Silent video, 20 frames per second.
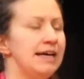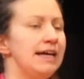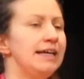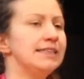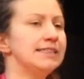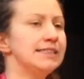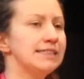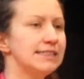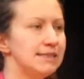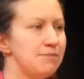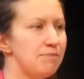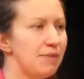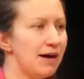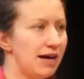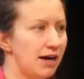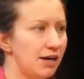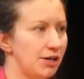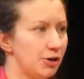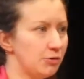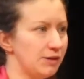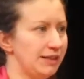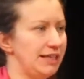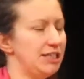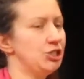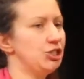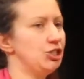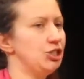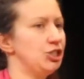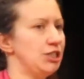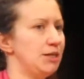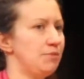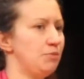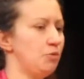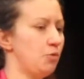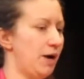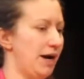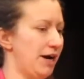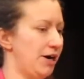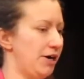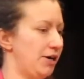And it's a symbiotic relationship
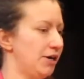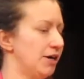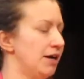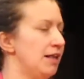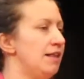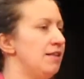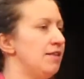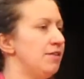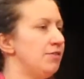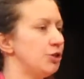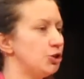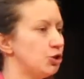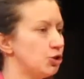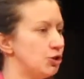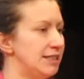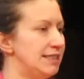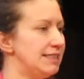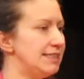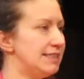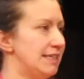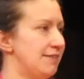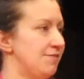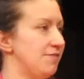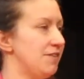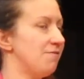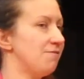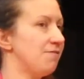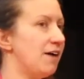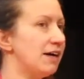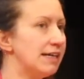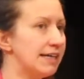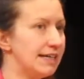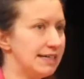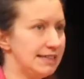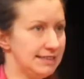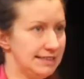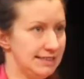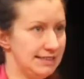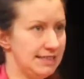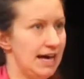where the trees give the
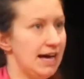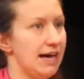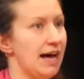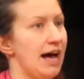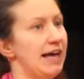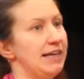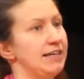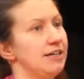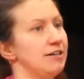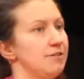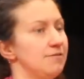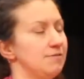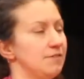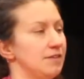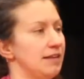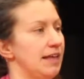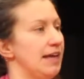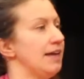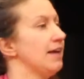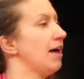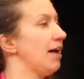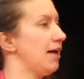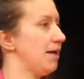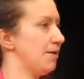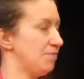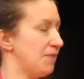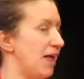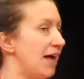fungus a kind of like uh,